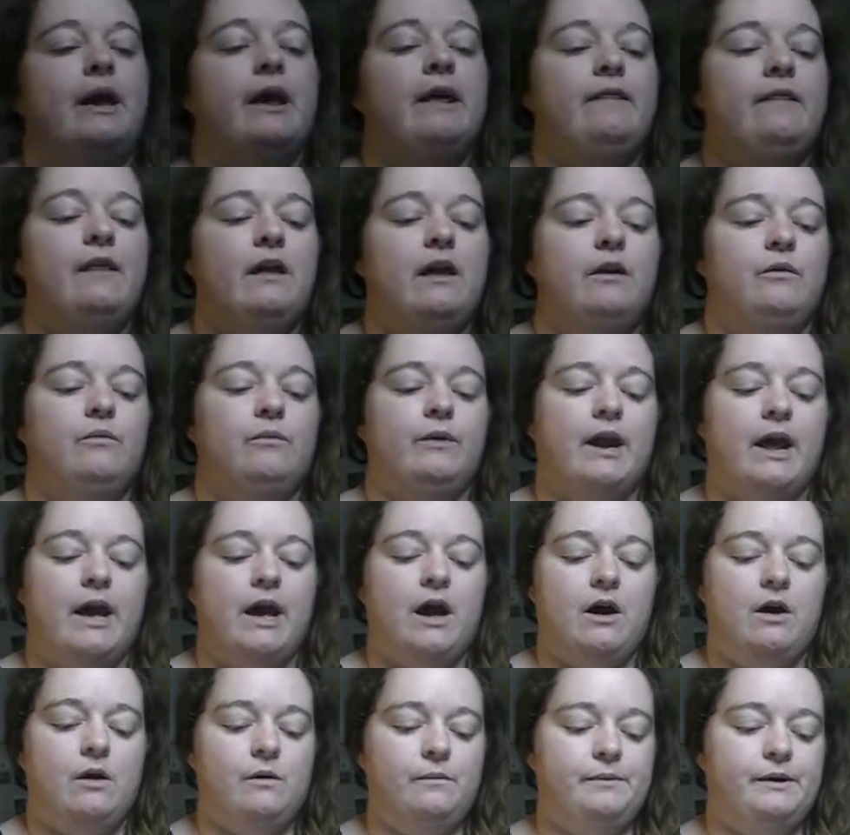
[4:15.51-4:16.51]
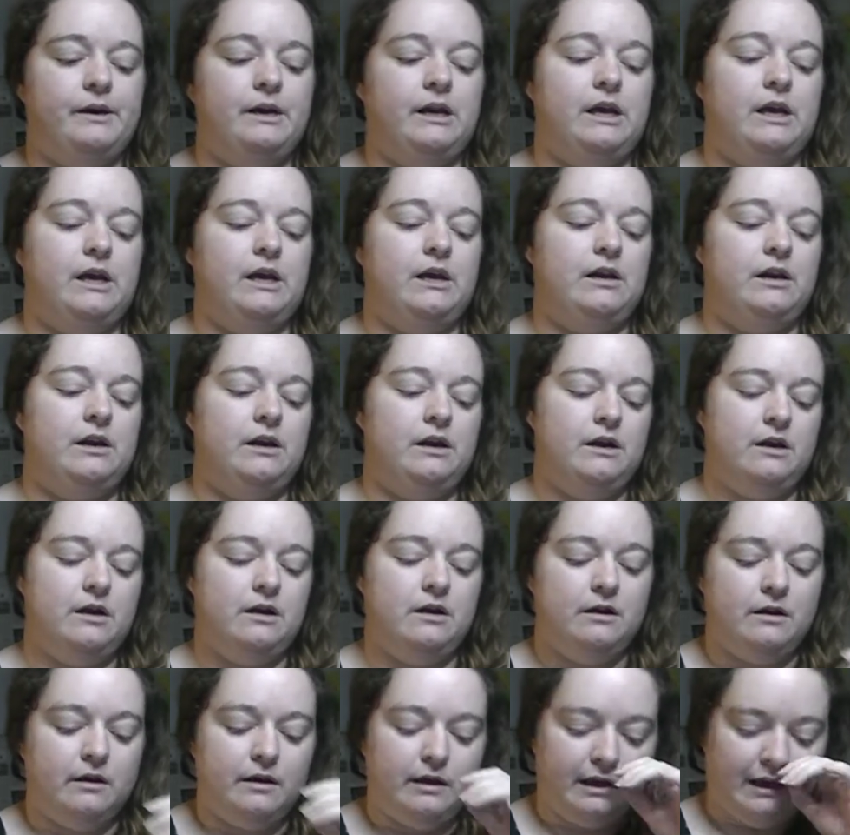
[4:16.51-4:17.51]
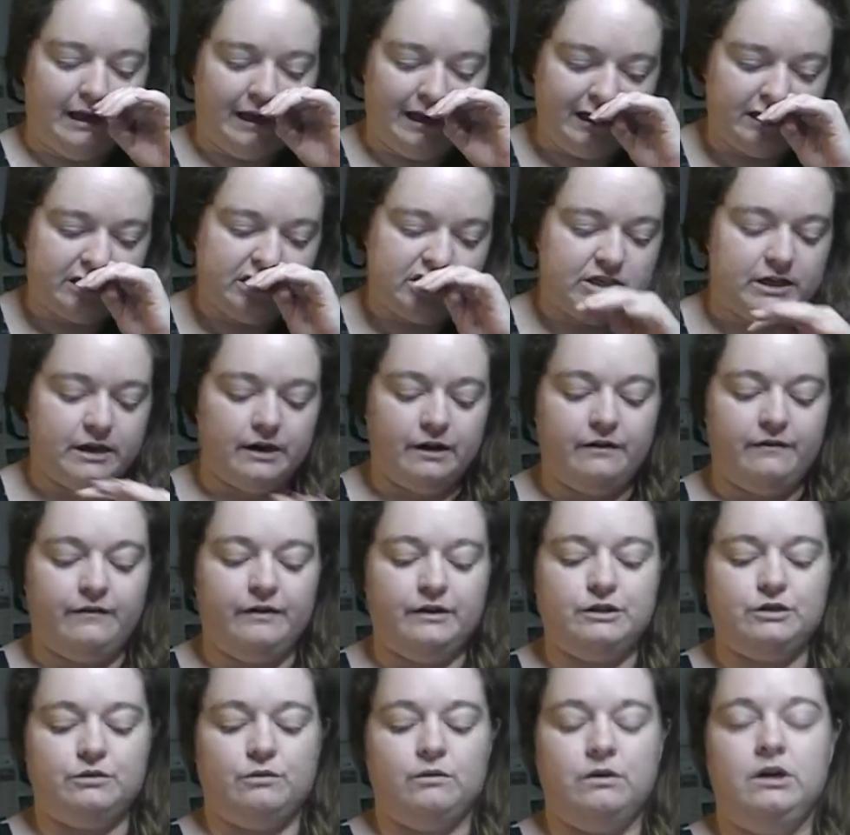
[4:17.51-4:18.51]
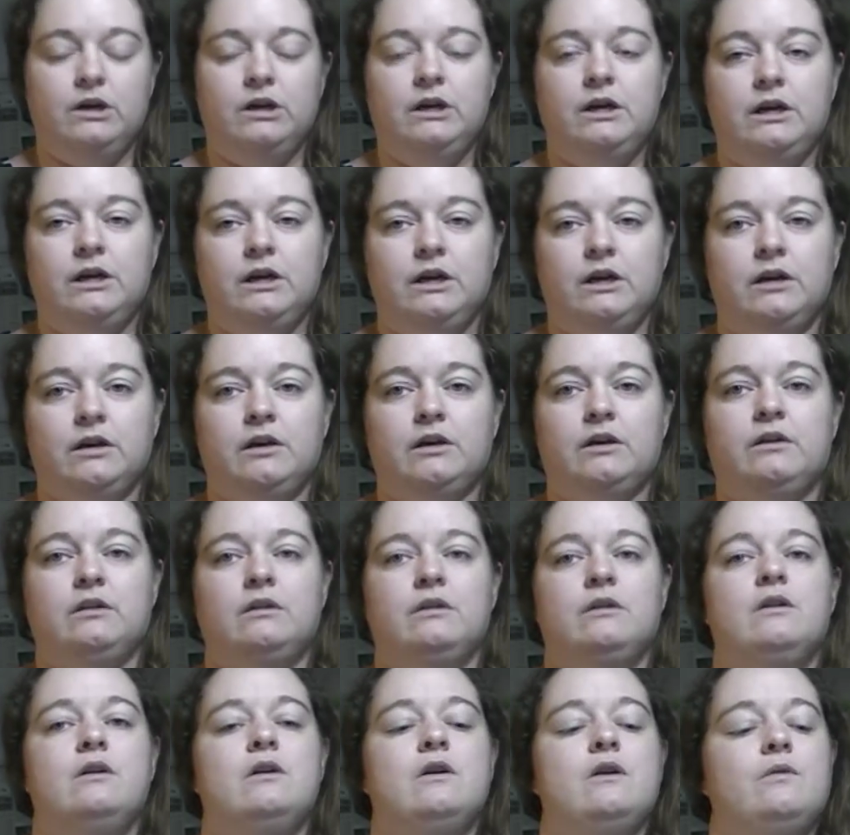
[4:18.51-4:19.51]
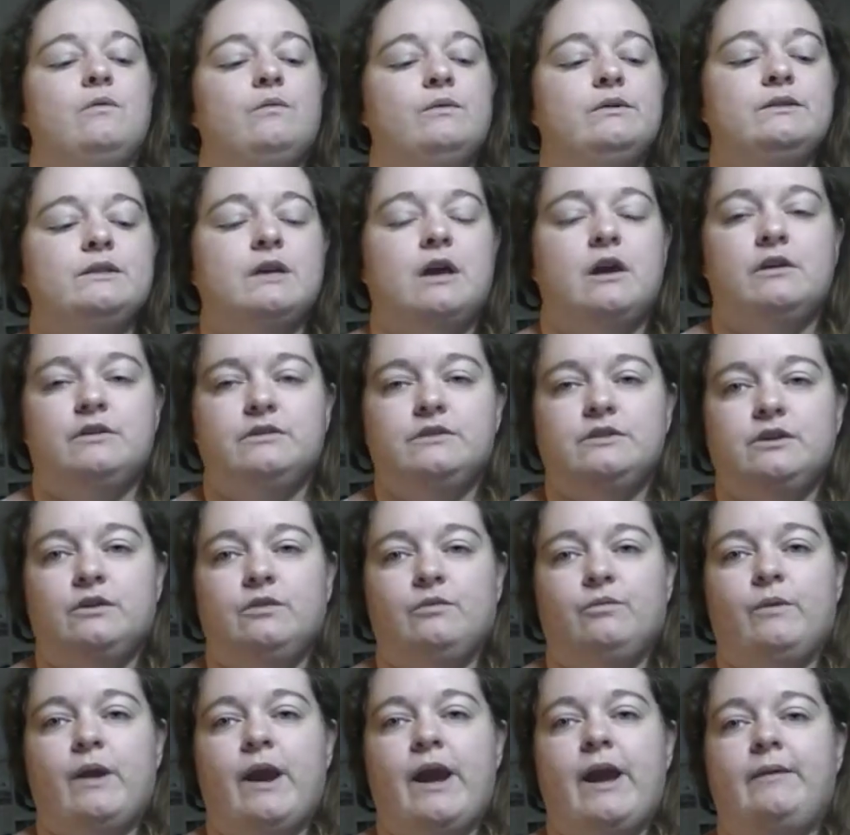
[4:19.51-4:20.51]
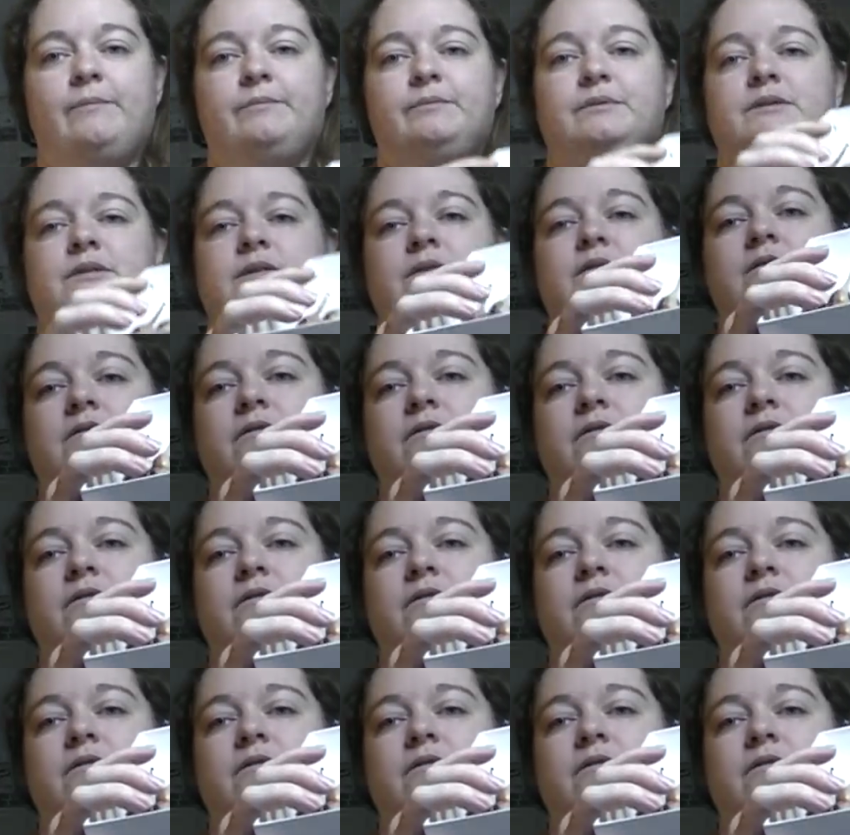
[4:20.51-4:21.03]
And then when I opened it, each individual hook was also wrapped